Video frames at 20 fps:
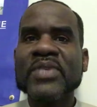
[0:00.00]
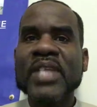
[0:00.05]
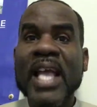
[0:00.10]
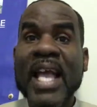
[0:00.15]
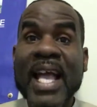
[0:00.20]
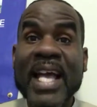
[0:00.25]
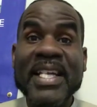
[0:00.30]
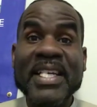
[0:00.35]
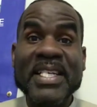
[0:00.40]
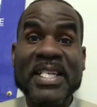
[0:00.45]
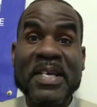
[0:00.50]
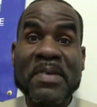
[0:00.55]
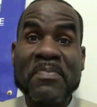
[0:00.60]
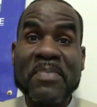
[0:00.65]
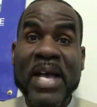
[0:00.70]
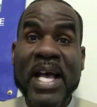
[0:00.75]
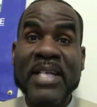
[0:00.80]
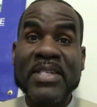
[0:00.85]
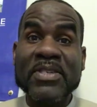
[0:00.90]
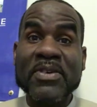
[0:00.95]
had an
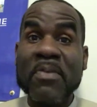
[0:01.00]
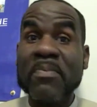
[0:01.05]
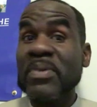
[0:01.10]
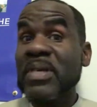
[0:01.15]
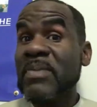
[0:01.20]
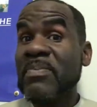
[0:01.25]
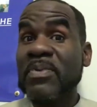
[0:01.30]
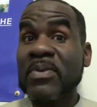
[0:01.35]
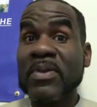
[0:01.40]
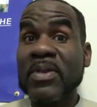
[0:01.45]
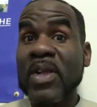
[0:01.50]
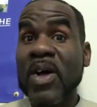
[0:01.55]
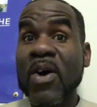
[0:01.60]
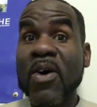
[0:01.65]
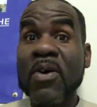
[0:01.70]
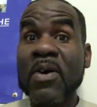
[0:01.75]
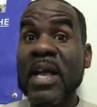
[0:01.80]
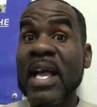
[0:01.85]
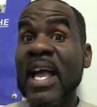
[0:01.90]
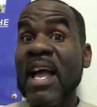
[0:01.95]
impact on people
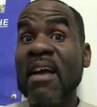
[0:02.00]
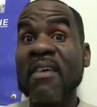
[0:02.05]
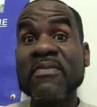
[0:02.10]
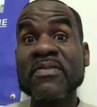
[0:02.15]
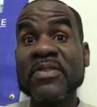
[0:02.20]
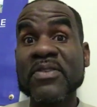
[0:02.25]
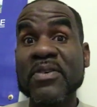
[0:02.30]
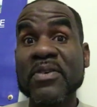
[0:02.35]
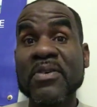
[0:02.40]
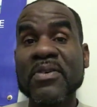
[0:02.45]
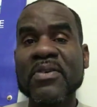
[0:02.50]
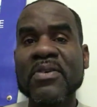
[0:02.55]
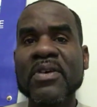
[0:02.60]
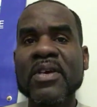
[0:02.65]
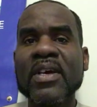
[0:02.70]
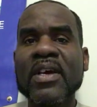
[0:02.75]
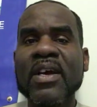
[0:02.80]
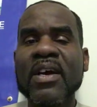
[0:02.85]
long after